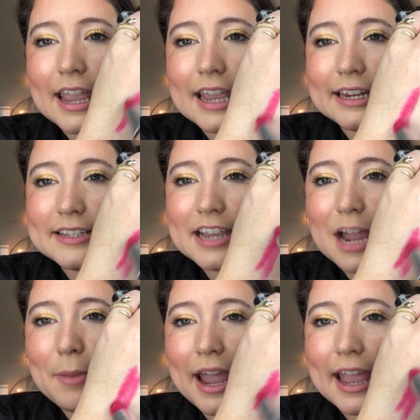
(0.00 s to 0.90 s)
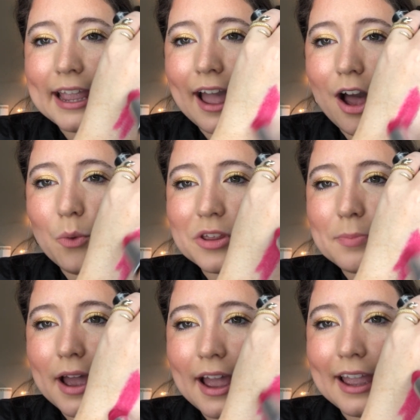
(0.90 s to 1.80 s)
Anytime I hang out with
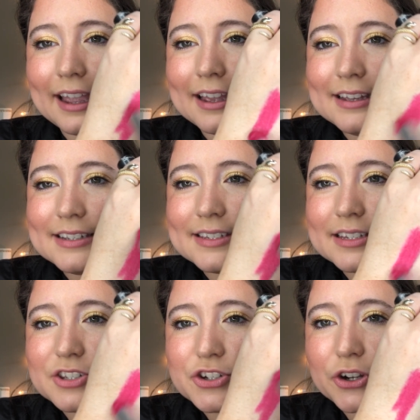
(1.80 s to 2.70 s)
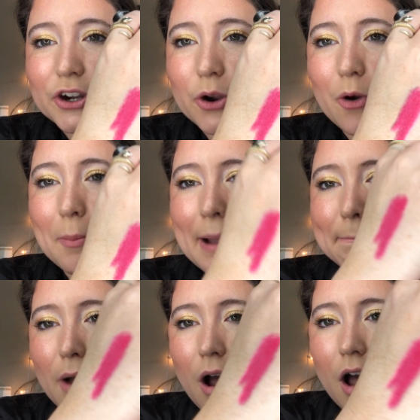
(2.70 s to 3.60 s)
my sister or my
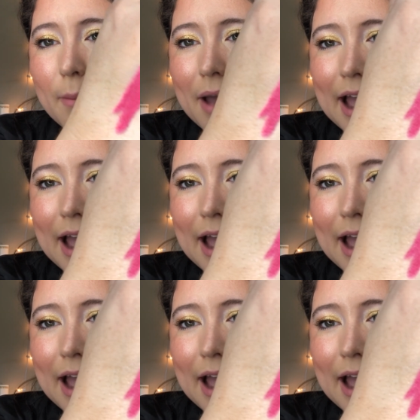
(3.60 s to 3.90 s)
mom,